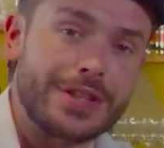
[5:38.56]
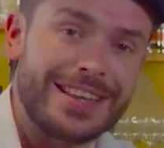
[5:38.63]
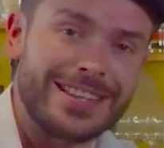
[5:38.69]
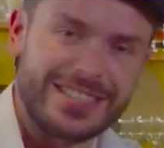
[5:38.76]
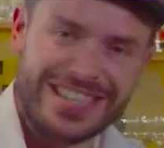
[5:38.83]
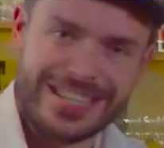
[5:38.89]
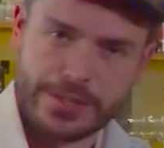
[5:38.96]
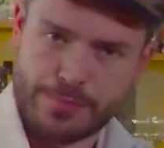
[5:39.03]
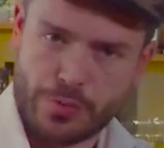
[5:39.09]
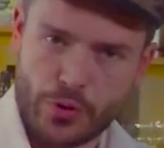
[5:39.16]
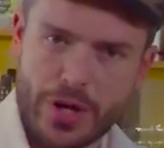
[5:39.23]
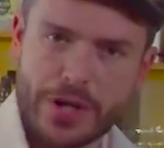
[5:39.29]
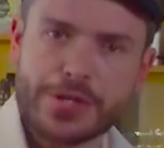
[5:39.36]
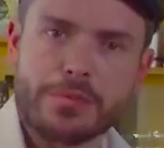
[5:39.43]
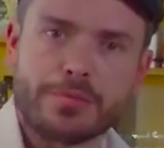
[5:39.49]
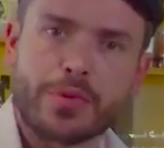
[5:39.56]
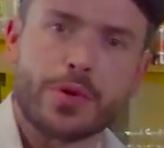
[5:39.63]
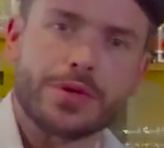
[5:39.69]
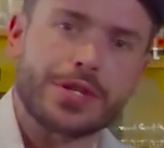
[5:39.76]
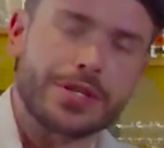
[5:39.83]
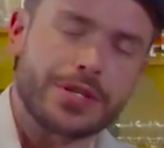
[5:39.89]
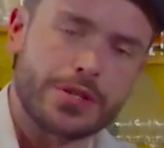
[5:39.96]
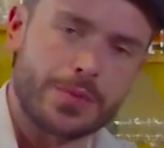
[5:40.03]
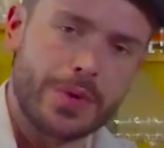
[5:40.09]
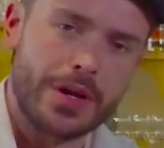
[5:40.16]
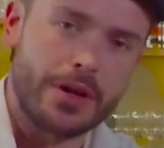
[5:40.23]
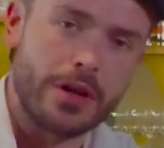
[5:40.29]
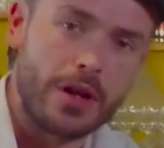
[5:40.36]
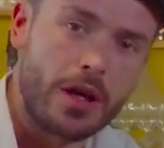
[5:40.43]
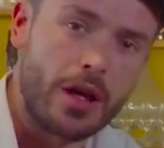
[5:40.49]
and its production process as
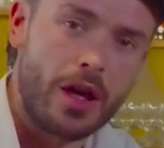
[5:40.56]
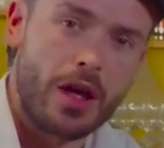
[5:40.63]
well.